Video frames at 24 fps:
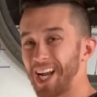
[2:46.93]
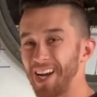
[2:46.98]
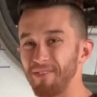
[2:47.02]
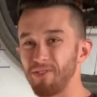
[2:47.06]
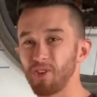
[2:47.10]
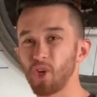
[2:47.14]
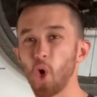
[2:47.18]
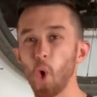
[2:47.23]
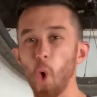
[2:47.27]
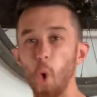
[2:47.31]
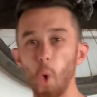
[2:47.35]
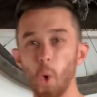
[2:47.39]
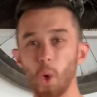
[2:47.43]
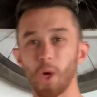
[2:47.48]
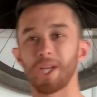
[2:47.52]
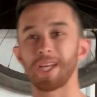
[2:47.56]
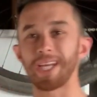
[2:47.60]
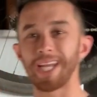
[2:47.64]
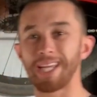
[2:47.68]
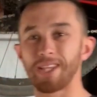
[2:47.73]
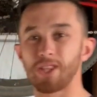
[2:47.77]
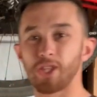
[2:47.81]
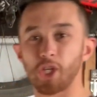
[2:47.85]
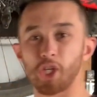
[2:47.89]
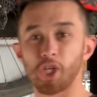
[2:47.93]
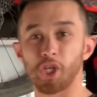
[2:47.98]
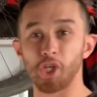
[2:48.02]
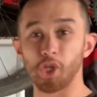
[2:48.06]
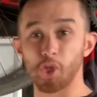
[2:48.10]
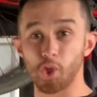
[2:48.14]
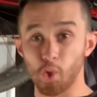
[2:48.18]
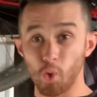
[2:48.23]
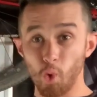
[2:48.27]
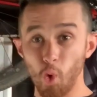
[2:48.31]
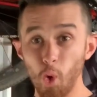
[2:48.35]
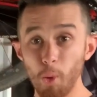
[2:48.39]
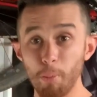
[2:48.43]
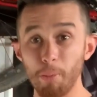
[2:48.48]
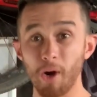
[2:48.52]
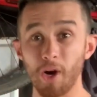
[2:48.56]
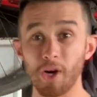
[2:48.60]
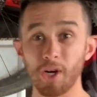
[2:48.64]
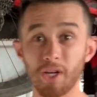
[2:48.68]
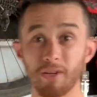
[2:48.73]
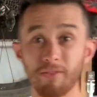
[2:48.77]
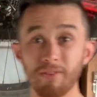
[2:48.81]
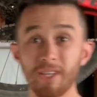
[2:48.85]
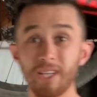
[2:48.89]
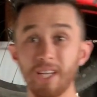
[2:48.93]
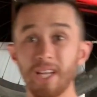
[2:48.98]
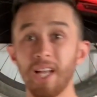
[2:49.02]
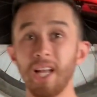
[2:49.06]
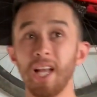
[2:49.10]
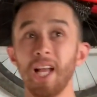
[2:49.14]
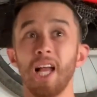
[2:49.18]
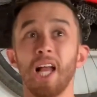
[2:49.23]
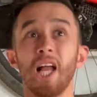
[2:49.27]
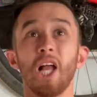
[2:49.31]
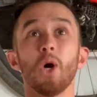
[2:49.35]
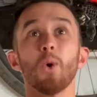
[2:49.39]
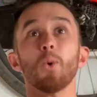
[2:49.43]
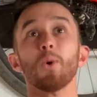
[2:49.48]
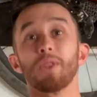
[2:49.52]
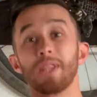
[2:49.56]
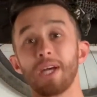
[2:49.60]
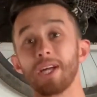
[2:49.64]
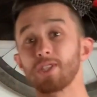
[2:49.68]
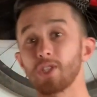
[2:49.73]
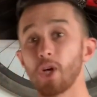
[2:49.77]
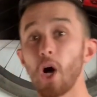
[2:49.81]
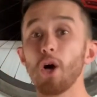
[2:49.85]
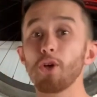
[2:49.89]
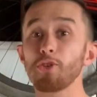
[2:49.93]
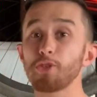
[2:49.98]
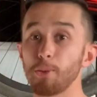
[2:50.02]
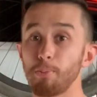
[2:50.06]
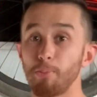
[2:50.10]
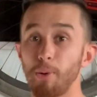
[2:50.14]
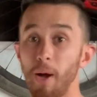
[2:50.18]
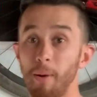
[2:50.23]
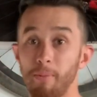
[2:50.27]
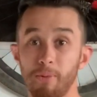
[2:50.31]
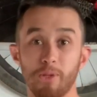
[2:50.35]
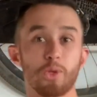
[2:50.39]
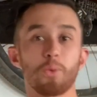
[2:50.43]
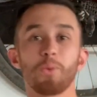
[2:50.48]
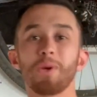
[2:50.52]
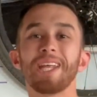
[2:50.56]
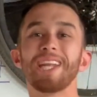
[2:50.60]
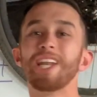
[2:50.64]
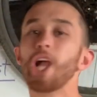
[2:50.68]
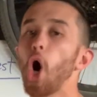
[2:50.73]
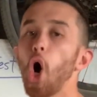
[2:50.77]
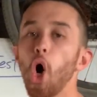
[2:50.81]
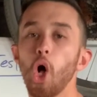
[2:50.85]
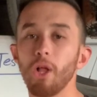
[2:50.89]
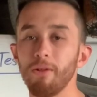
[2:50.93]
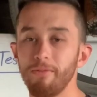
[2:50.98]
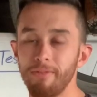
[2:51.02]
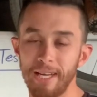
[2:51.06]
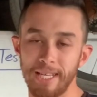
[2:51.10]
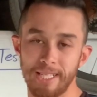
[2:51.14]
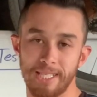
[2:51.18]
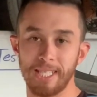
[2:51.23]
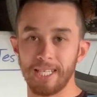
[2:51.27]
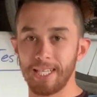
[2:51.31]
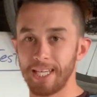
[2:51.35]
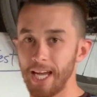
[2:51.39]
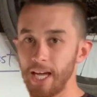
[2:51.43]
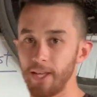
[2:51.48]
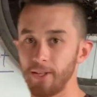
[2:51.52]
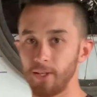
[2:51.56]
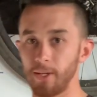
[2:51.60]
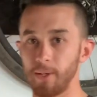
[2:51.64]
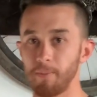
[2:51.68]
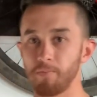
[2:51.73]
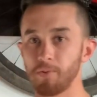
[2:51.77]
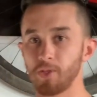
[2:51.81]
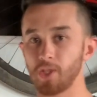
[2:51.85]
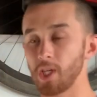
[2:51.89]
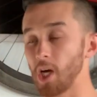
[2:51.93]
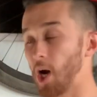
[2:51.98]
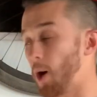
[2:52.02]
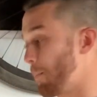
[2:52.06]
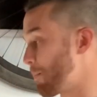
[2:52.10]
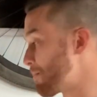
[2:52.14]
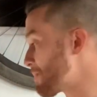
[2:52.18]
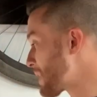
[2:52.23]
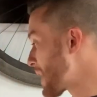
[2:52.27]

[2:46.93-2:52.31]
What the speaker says: of coordinate the control part of it, well, that's also a problem because we need all of that together. So